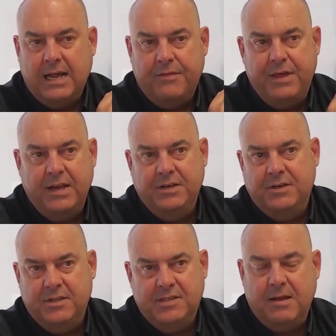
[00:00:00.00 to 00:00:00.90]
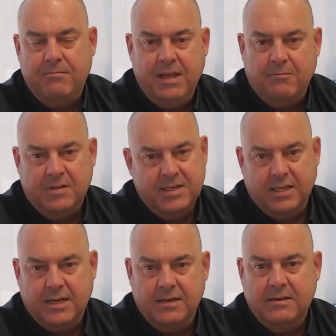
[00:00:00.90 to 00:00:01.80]
Then you do the same thing with
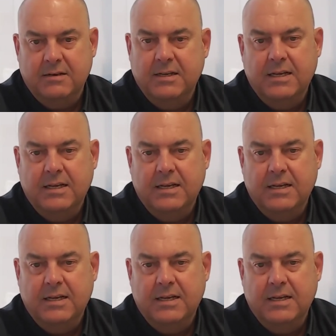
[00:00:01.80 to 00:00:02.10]
silicon,